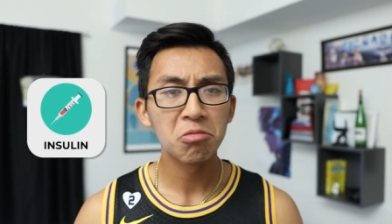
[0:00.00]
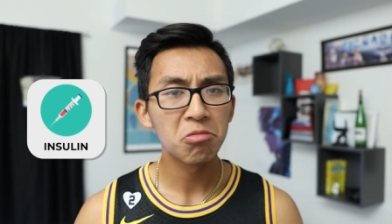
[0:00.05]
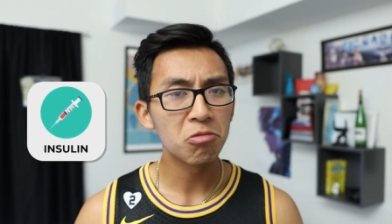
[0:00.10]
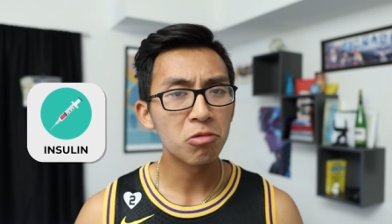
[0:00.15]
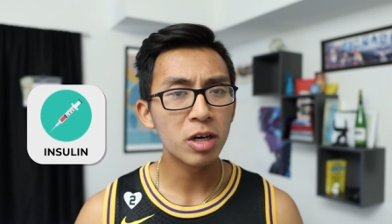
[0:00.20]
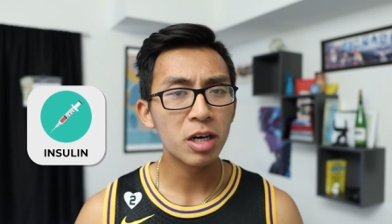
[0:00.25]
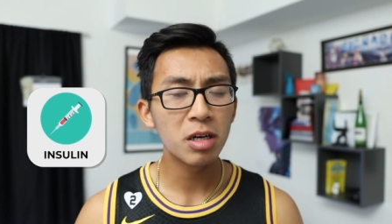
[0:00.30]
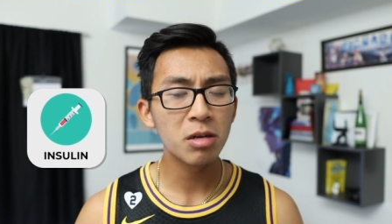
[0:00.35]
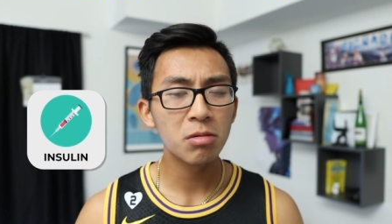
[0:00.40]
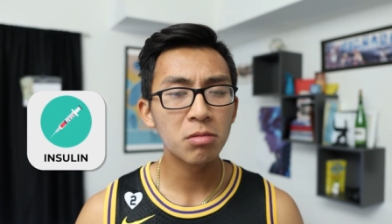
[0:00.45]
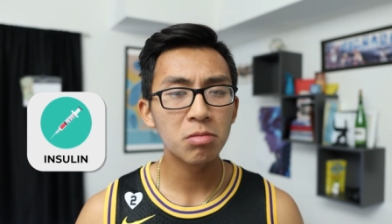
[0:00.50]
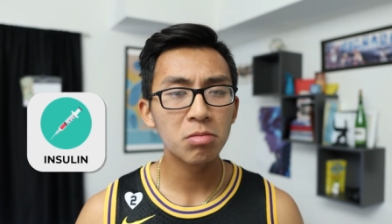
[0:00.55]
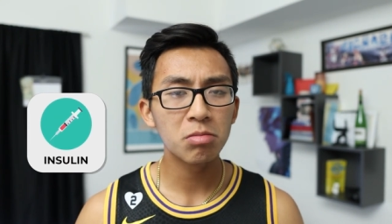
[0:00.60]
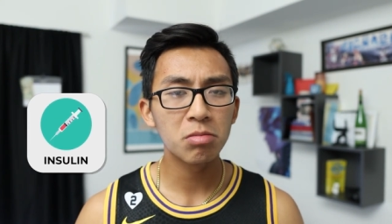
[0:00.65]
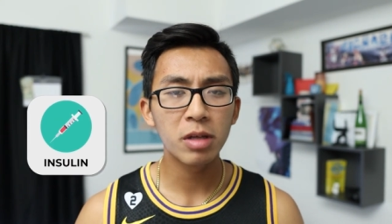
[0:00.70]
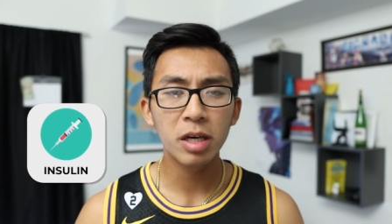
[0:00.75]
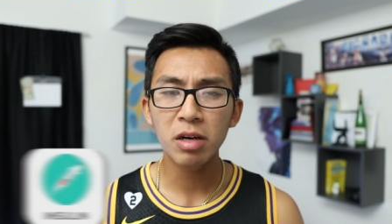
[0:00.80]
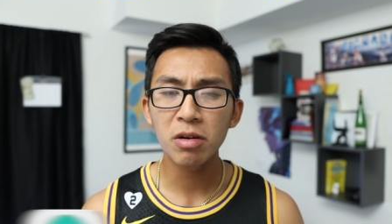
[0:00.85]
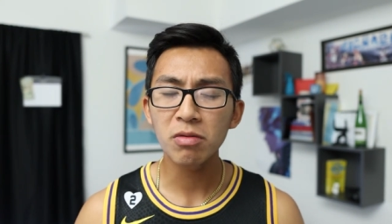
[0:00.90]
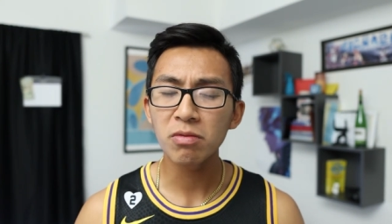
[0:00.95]
when
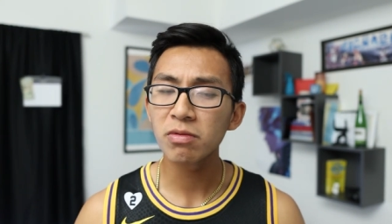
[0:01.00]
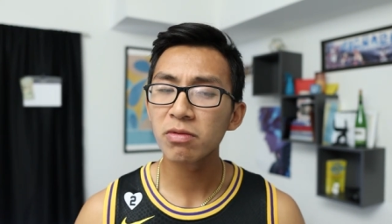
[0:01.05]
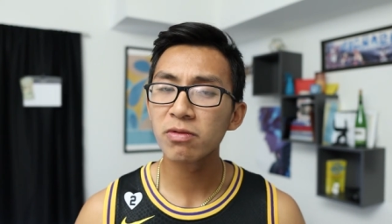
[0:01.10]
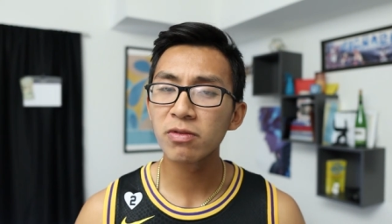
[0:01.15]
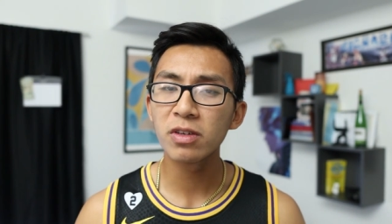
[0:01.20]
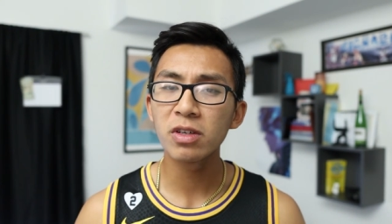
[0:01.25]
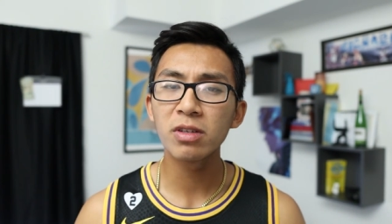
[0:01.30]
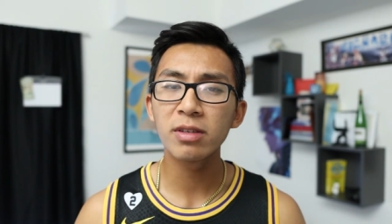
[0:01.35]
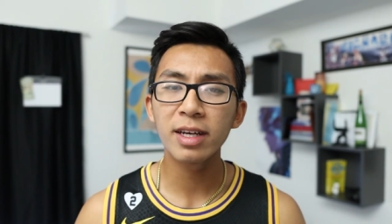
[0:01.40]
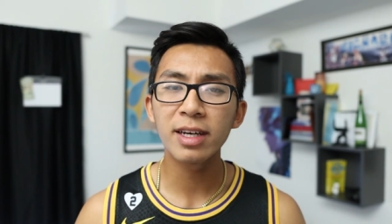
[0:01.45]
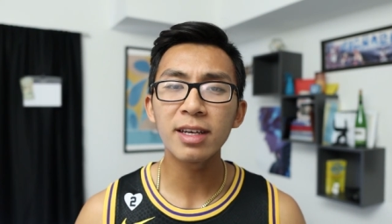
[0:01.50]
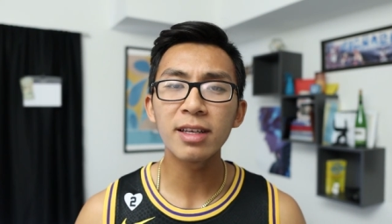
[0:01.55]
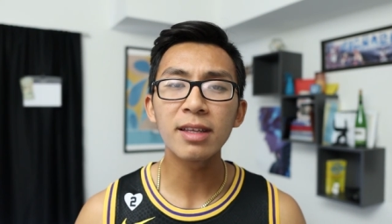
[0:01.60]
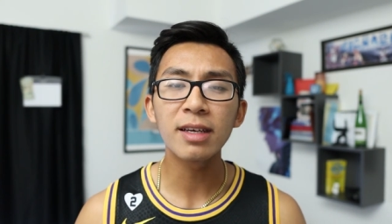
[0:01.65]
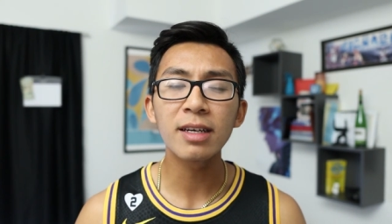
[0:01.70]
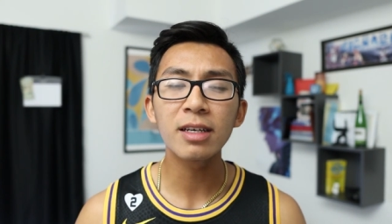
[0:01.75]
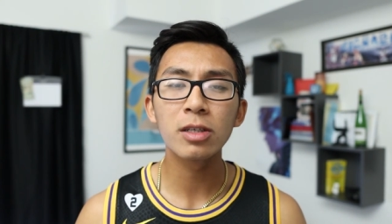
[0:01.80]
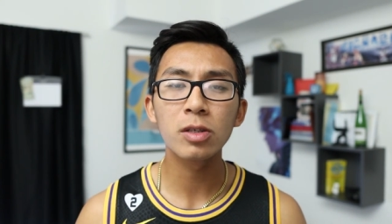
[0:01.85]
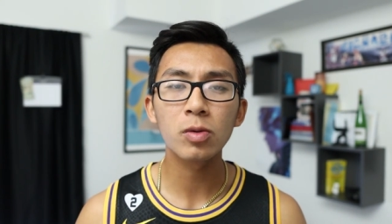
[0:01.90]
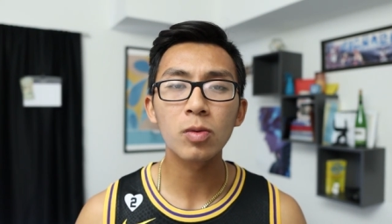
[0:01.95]
they don't feel
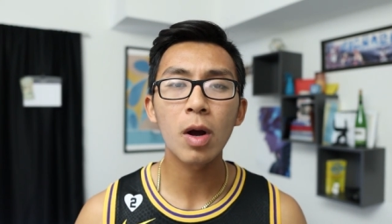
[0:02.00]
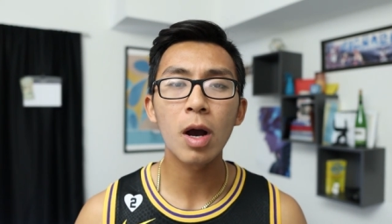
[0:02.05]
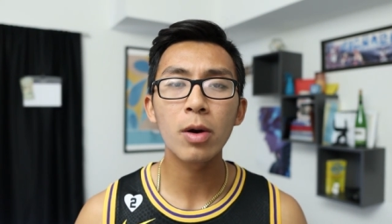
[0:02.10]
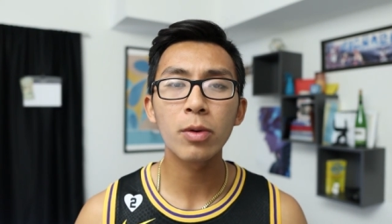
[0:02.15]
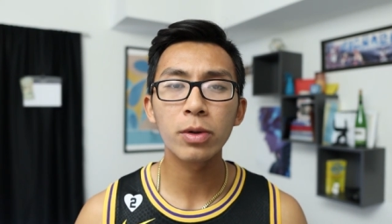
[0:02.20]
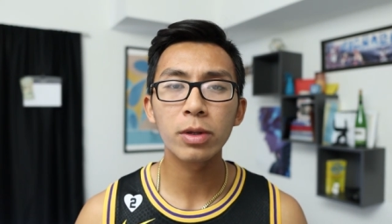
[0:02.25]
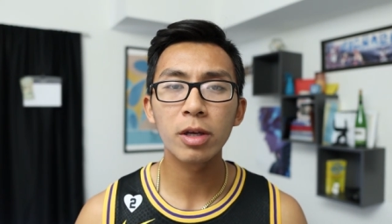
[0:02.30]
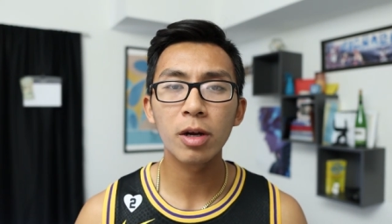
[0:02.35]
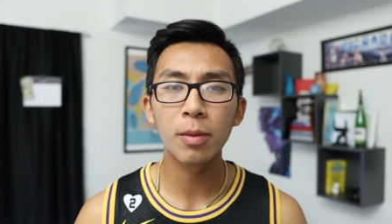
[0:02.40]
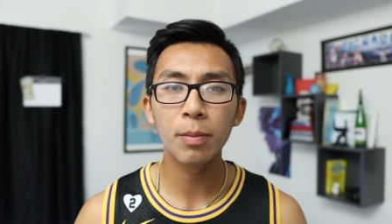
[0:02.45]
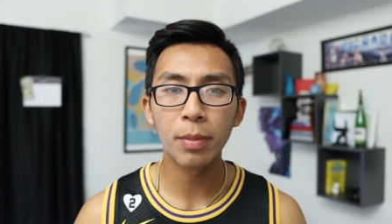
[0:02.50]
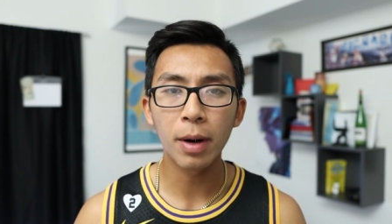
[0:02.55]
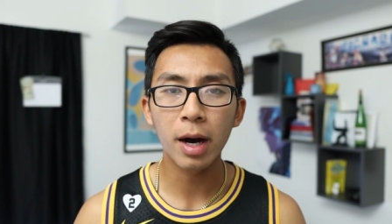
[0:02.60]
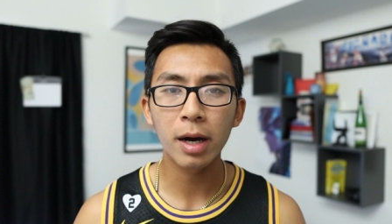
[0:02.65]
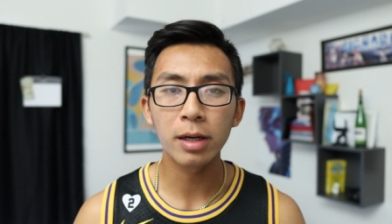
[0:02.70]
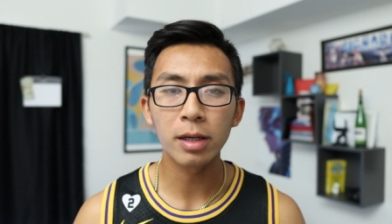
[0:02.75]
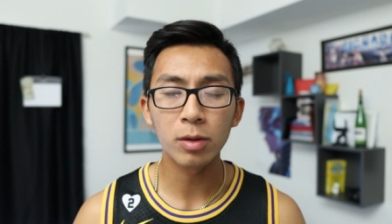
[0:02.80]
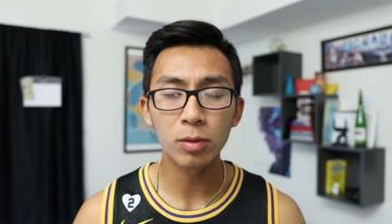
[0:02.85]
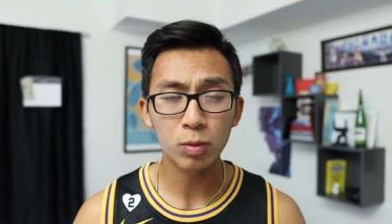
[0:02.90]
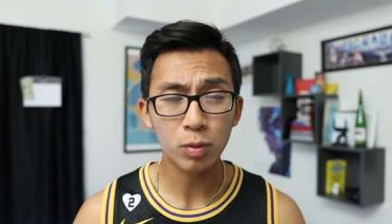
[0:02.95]
anything is wrong with their
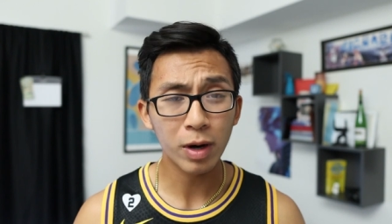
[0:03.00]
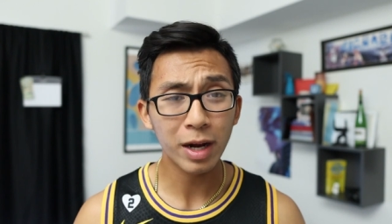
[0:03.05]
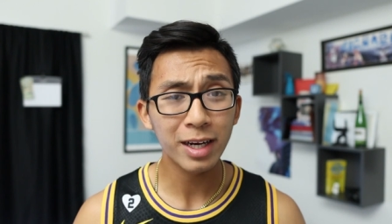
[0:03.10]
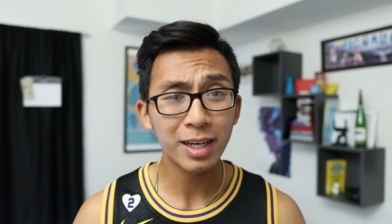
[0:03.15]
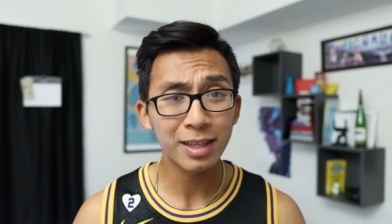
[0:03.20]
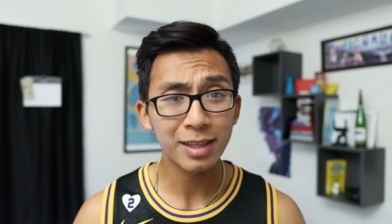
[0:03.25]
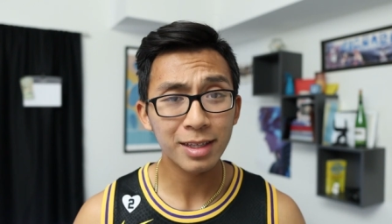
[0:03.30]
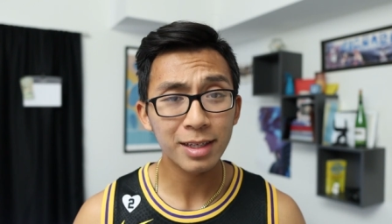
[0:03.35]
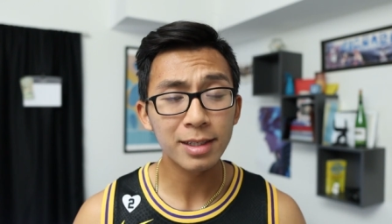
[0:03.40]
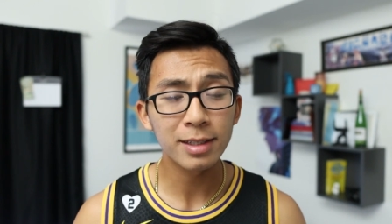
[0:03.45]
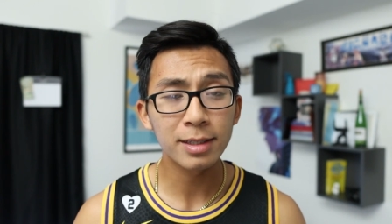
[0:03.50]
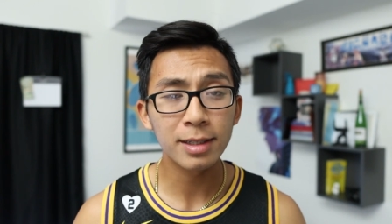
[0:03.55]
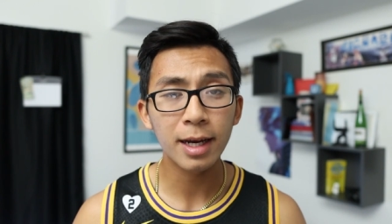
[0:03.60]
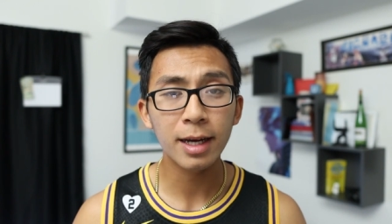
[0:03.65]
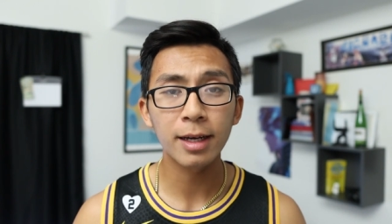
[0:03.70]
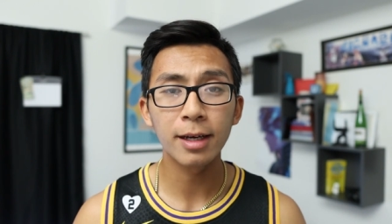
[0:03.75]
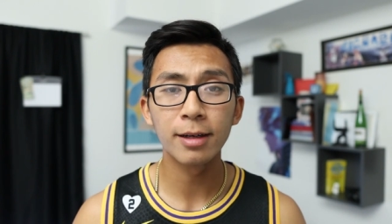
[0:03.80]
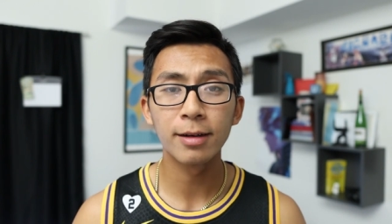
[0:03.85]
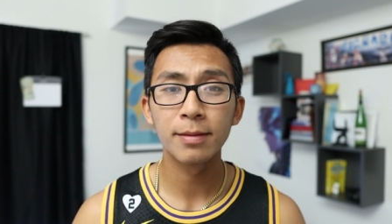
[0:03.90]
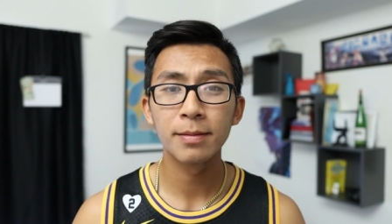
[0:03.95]
body right at this
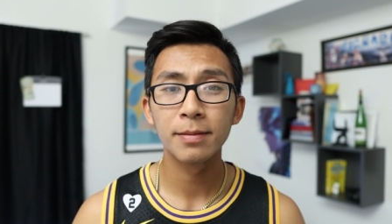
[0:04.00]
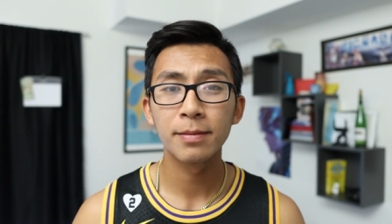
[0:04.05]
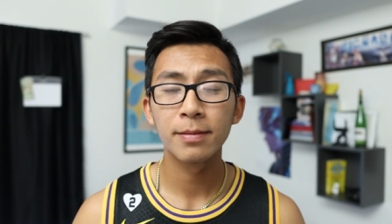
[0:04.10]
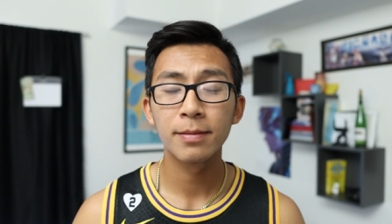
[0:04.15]
second.